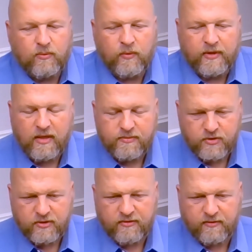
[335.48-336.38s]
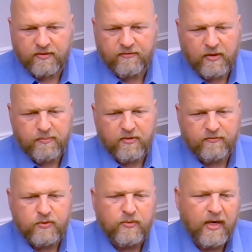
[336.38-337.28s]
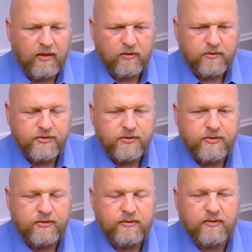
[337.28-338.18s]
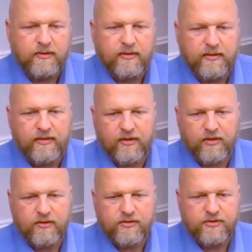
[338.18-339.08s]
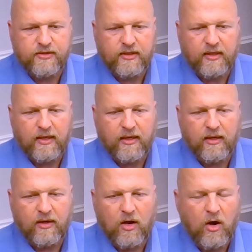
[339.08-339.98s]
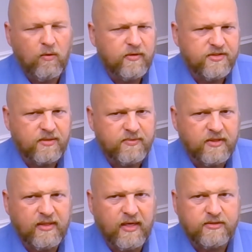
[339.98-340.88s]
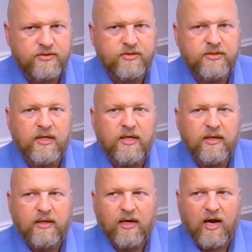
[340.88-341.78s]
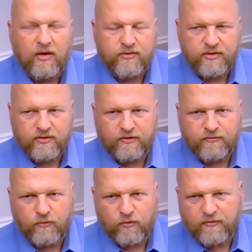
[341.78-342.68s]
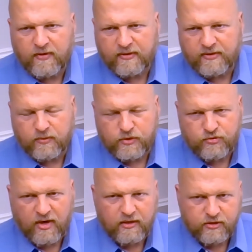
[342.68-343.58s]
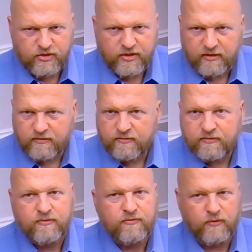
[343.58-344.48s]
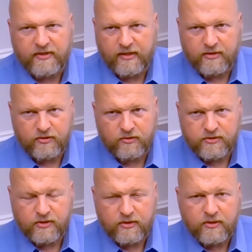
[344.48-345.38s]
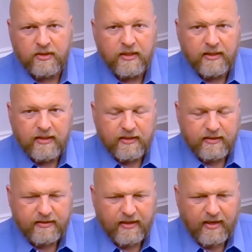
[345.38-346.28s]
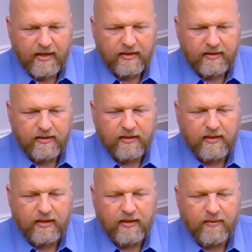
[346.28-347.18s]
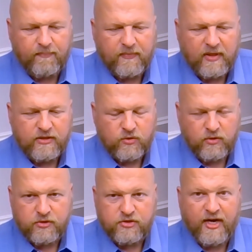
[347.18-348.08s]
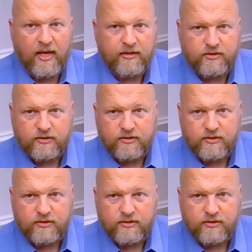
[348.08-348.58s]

when it comes to the development of new alloys, there is always something that's out there in the forefront that we're trying to achieve for the end user that is going to challenge